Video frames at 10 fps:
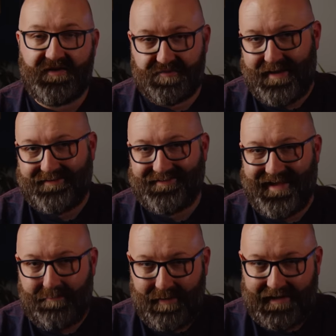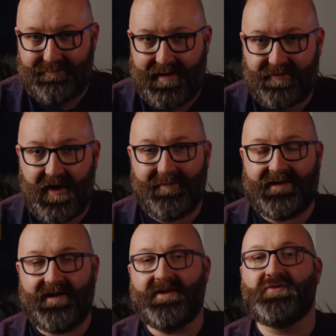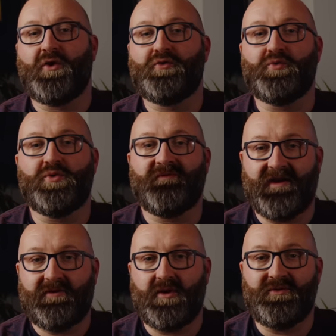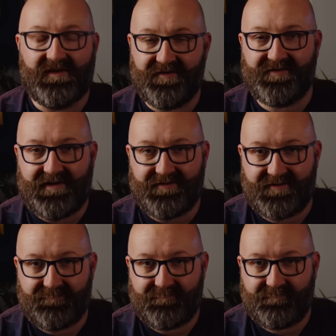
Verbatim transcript: expanded campaign map coming in Total War Pharaoh Dynasties.